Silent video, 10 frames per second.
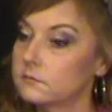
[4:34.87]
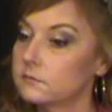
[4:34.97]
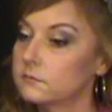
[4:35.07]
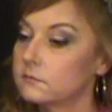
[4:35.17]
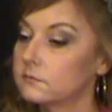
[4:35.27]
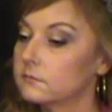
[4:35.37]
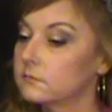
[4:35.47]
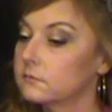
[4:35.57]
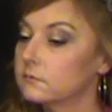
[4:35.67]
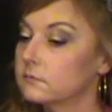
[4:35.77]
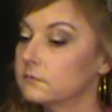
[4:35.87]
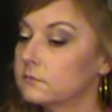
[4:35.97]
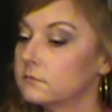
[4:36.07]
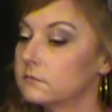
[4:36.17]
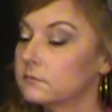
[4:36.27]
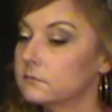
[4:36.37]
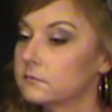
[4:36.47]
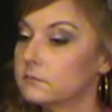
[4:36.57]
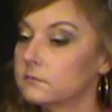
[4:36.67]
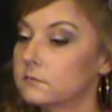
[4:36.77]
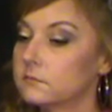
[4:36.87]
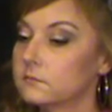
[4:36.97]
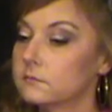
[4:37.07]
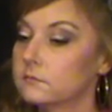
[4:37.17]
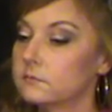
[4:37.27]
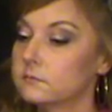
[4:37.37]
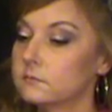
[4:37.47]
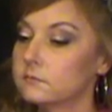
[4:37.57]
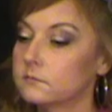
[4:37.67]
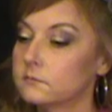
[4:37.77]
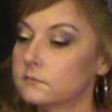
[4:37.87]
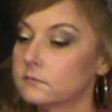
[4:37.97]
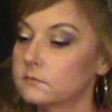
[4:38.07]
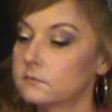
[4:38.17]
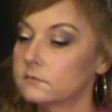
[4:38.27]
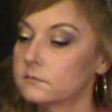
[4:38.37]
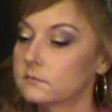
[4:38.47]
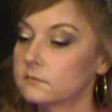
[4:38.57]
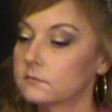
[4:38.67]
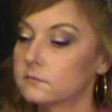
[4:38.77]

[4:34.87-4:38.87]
(silent)